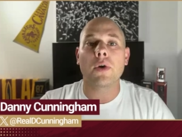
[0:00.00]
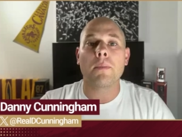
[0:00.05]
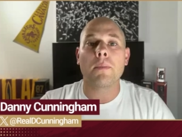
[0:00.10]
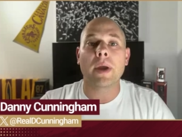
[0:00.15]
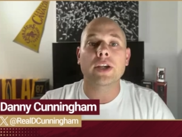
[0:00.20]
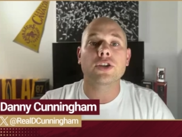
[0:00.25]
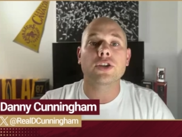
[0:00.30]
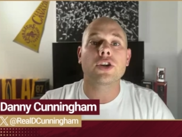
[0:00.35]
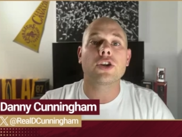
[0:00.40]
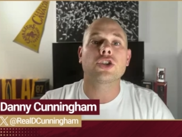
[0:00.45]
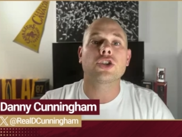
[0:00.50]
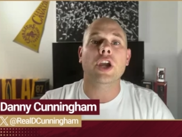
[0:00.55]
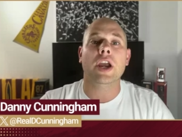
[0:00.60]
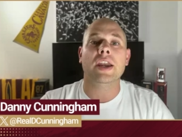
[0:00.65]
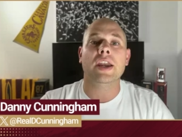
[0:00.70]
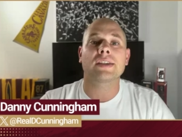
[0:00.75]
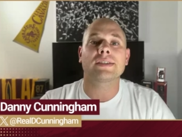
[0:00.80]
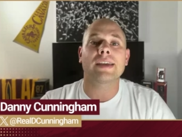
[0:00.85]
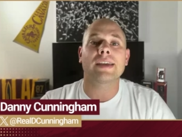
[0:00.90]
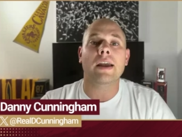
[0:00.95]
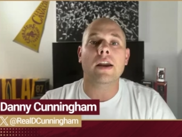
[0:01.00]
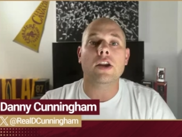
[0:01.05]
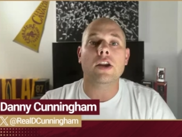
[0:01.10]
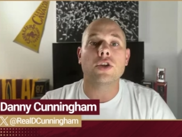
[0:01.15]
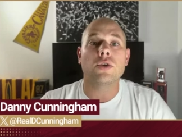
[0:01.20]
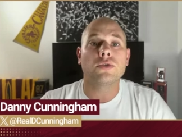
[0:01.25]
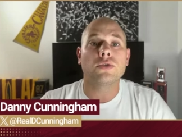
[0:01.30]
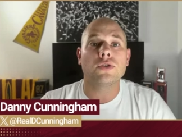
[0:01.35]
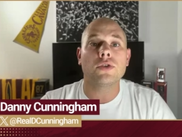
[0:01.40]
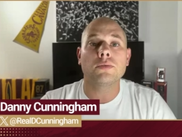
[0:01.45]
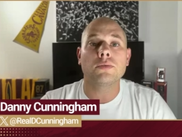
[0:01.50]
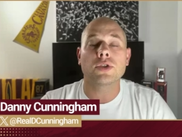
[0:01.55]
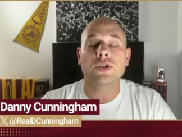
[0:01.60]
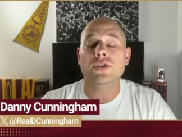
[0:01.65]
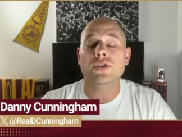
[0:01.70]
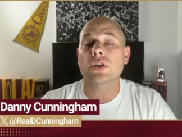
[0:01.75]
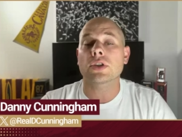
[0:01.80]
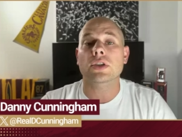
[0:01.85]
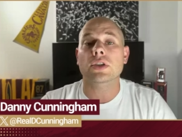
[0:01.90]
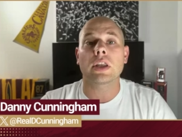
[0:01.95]
make sure you're checking us out on YouTube. Just
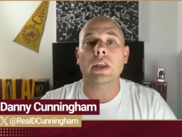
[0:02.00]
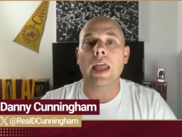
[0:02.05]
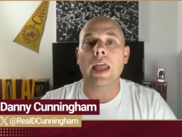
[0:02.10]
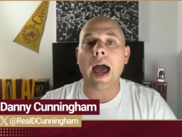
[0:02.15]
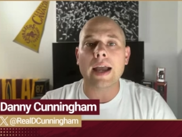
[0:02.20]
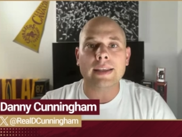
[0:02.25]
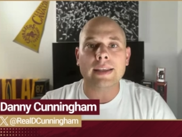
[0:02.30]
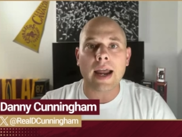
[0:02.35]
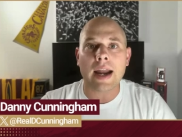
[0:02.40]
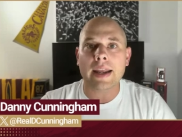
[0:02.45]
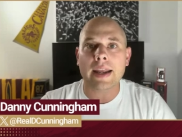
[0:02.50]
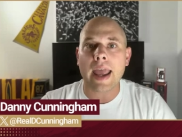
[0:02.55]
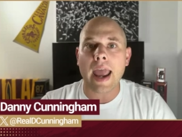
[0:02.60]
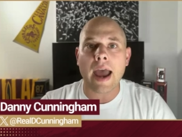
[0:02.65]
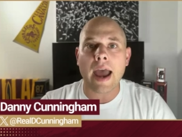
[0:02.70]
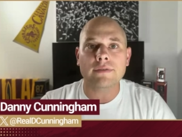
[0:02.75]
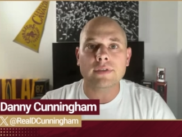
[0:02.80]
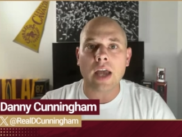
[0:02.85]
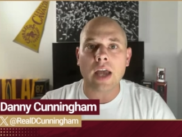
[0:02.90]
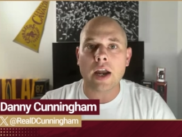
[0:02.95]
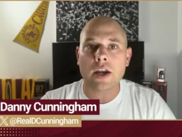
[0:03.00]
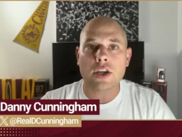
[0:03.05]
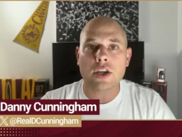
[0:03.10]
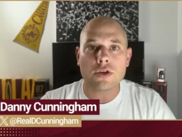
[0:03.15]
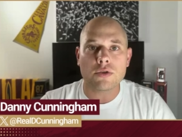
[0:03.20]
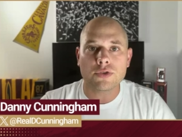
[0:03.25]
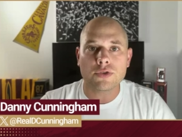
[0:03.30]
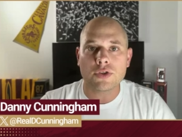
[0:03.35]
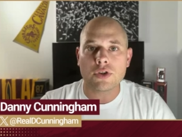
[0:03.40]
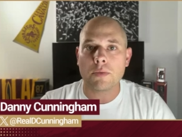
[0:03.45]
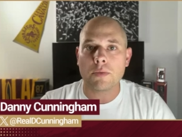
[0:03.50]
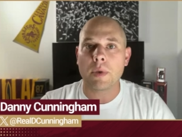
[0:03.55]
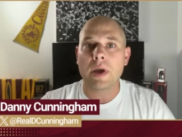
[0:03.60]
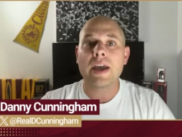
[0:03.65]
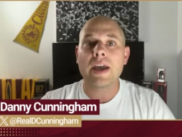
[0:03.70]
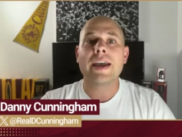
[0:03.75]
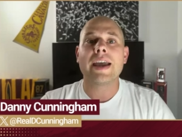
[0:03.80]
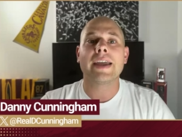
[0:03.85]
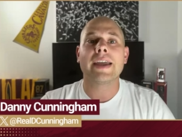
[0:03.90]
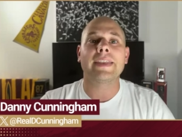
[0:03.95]
search Locked On Cavs on YouTube.
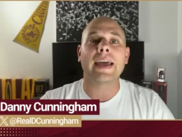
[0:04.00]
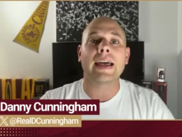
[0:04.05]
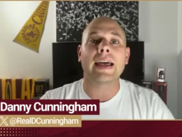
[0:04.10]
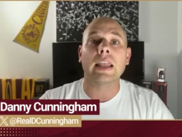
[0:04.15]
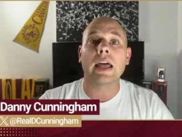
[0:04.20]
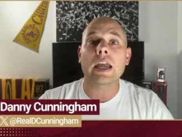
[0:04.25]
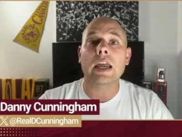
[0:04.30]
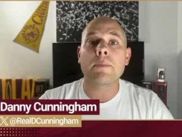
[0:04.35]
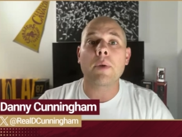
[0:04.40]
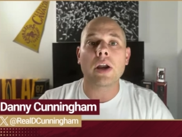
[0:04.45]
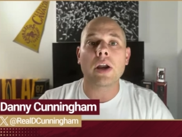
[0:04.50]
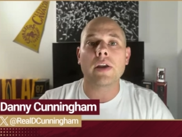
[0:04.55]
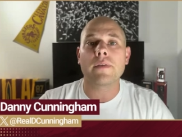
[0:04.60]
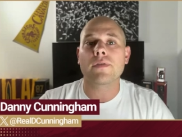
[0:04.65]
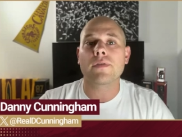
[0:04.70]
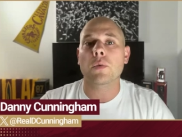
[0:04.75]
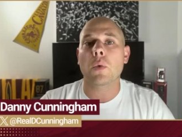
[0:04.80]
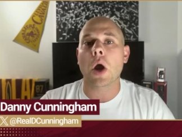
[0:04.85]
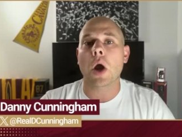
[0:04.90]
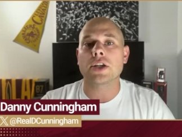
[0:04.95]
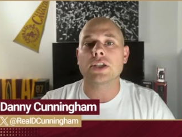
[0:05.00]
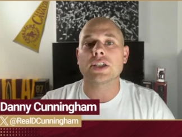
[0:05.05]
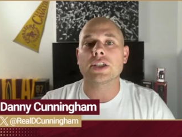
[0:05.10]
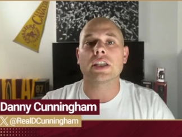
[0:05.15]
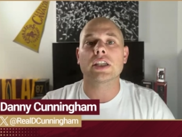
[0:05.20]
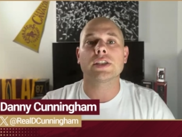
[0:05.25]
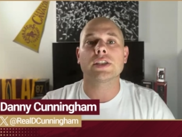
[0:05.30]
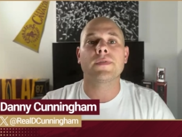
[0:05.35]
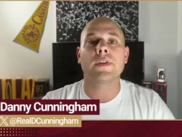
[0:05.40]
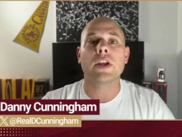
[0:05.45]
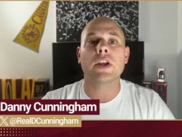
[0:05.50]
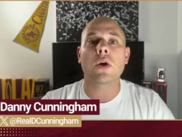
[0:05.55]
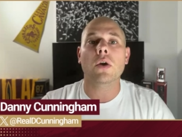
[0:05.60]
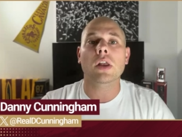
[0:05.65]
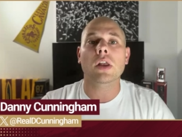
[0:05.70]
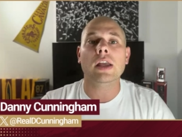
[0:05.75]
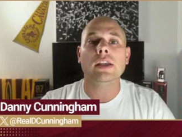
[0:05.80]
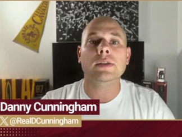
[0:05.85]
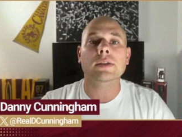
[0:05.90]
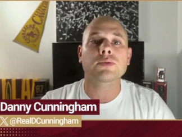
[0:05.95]
Hit that like button if you're watching this video.
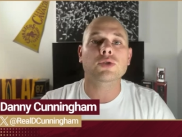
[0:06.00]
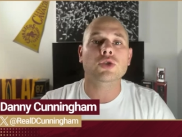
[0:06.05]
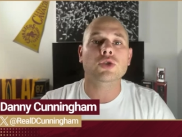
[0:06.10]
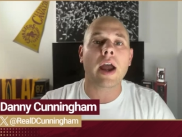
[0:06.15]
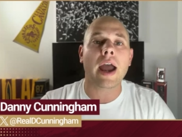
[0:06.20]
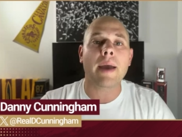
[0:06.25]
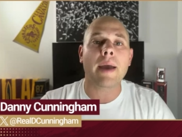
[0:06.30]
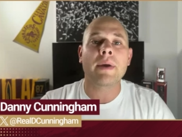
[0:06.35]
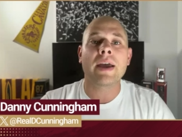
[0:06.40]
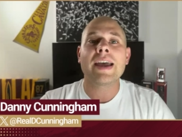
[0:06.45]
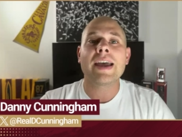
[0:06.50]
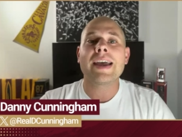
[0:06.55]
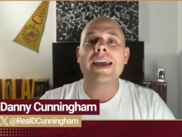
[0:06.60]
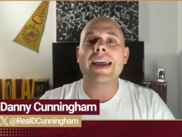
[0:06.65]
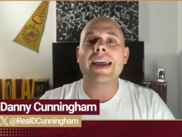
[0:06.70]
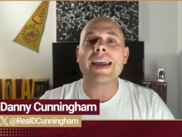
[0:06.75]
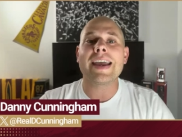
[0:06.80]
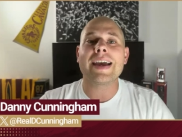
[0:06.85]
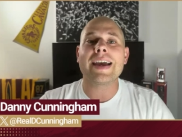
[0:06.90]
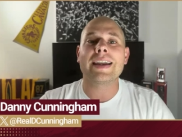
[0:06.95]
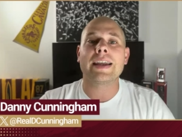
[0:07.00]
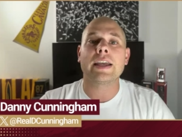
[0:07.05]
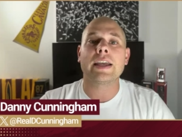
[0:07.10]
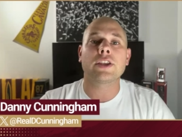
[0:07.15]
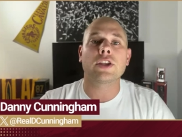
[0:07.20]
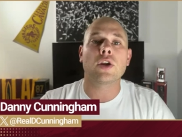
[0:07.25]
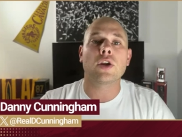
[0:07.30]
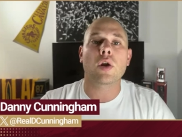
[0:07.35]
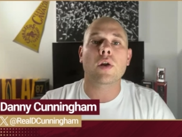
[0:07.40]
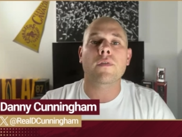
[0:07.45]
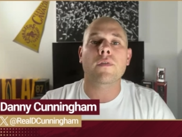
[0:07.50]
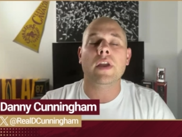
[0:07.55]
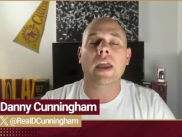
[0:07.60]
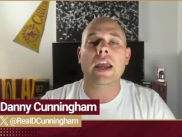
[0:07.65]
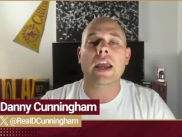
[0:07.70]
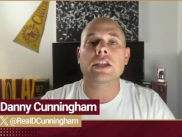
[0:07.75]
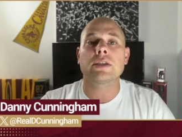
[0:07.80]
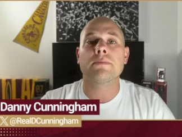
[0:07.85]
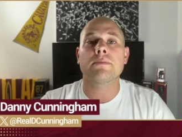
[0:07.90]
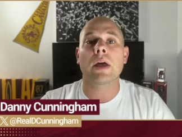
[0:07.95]
Click subscribe and hit the
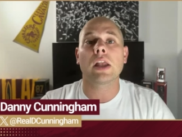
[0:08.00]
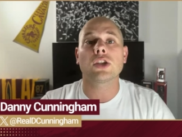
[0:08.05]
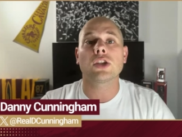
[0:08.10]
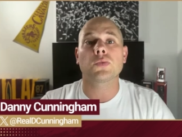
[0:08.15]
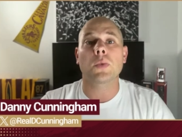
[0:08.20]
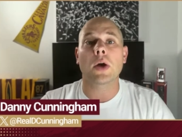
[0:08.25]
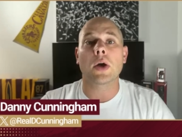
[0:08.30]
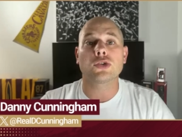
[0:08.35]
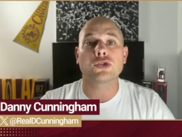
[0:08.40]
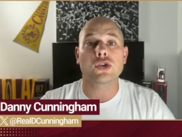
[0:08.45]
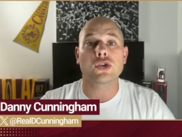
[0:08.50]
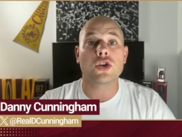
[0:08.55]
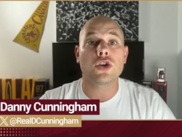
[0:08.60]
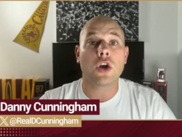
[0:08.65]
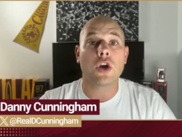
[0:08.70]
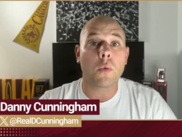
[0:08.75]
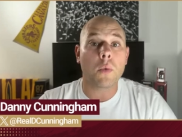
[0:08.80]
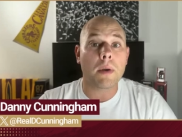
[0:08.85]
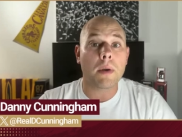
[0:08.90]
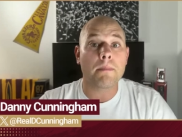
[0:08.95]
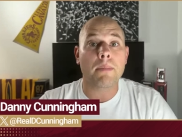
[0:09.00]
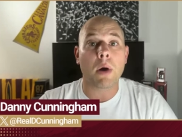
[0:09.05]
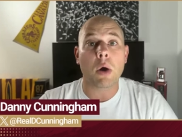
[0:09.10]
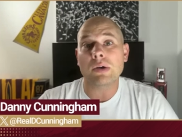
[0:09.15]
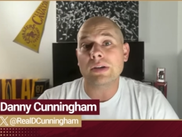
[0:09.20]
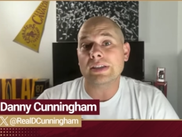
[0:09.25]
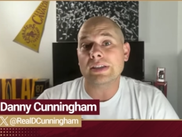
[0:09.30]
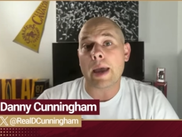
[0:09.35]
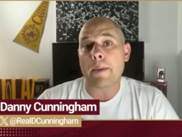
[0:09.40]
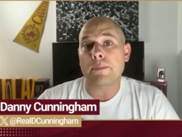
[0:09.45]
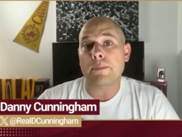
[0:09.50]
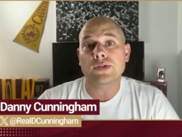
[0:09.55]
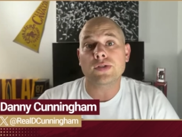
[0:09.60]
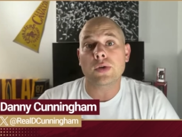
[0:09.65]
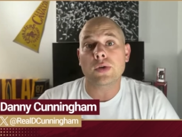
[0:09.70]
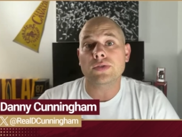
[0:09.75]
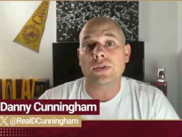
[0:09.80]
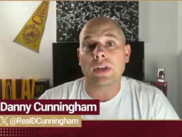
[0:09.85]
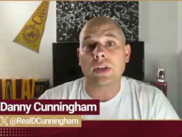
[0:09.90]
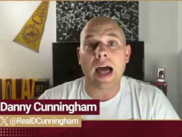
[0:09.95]
notification bell as well so you know when bonus
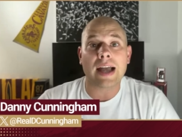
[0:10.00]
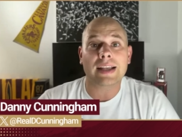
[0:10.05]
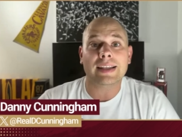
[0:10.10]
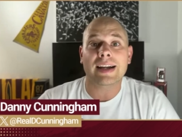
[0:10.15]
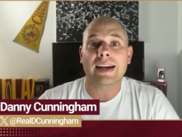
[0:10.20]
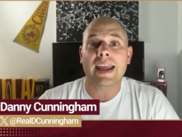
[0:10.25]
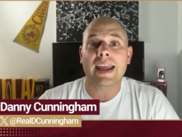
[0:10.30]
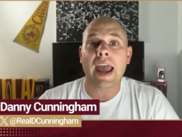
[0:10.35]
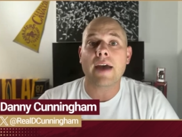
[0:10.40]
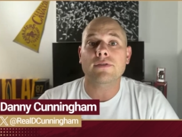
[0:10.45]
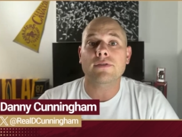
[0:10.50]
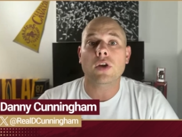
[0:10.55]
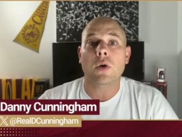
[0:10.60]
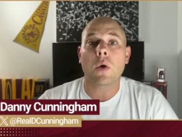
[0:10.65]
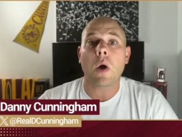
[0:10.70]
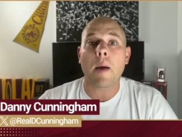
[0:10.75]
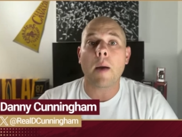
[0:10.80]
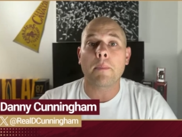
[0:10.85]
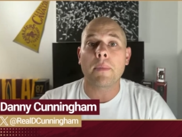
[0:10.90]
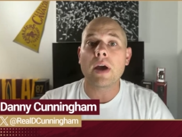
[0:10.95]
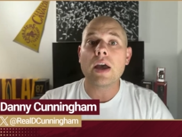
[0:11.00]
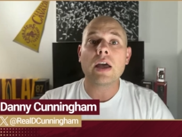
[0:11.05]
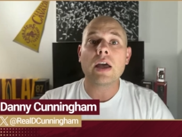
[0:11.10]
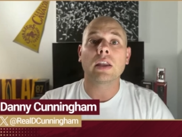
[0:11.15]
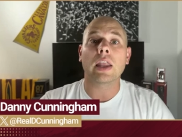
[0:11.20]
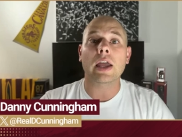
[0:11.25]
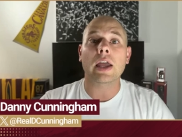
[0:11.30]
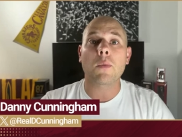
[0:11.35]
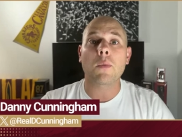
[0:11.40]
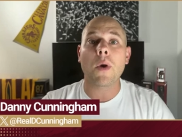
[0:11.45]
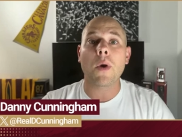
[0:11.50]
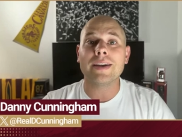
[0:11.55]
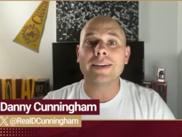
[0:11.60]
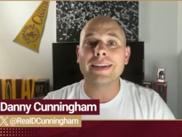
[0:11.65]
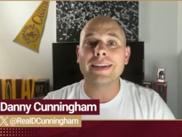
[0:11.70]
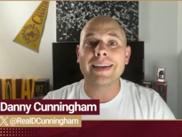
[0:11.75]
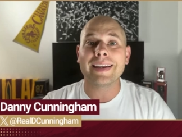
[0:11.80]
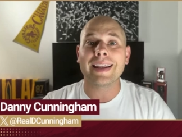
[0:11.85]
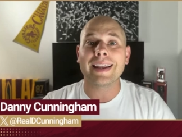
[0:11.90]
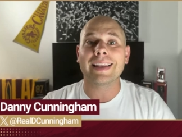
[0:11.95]
episodes of Locked On Cavs go up, like one
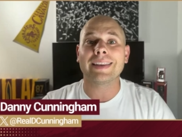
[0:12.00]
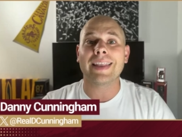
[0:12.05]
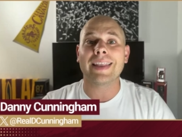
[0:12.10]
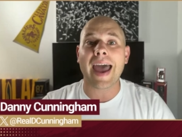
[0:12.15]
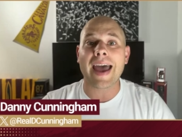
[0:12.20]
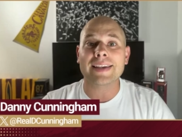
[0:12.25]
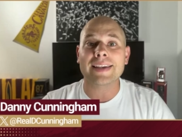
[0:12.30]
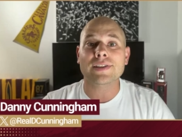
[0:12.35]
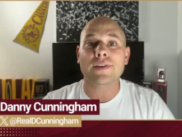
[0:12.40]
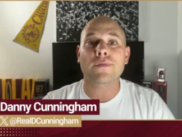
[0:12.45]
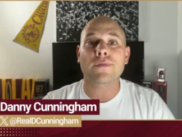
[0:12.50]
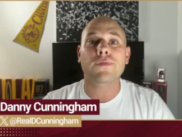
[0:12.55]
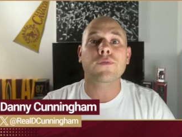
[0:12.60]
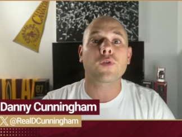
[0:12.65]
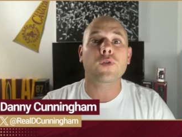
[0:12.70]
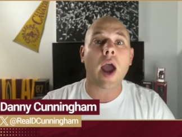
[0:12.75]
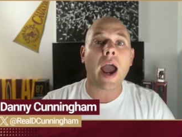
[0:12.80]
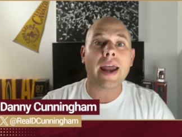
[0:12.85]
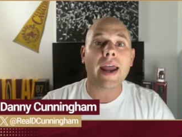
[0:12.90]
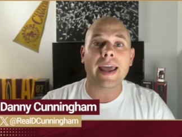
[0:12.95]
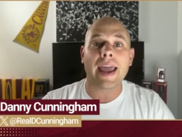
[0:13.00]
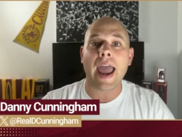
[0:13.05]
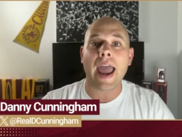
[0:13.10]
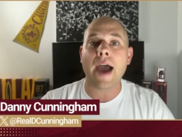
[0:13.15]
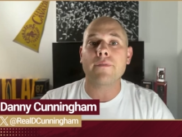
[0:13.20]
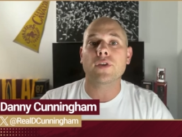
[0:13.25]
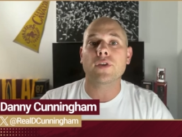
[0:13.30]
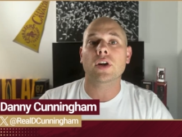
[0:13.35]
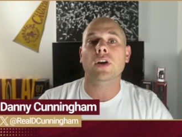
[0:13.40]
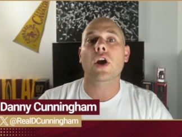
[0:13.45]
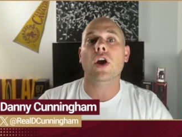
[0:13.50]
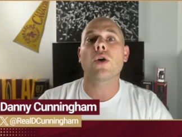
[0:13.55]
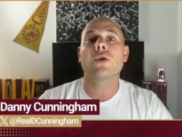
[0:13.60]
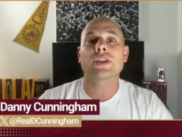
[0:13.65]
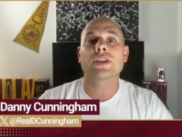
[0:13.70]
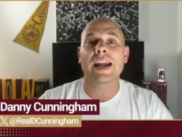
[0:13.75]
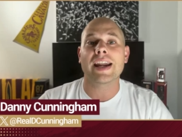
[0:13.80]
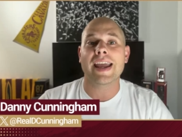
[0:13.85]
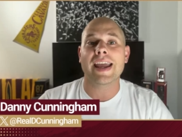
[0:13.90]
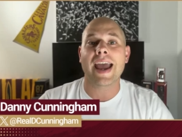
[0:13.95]
did last Friday after Coach
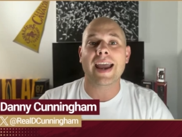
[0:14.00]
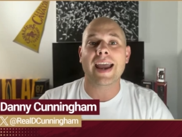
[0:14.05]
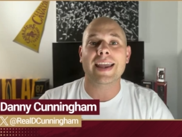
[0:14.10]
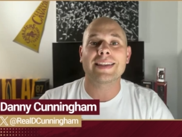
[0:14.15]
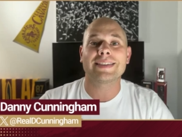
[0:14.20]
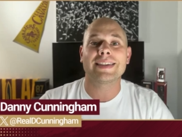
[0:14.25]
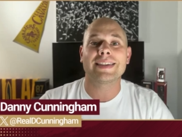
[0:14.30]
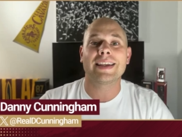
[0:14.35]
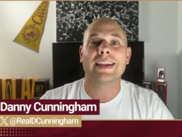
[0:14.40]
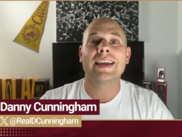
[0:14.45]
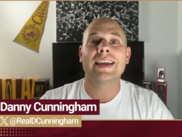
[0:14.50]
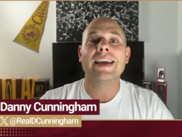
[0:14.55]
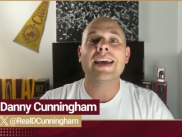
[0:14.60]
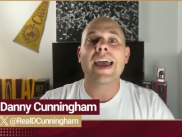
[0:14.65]
Kenny Atkinson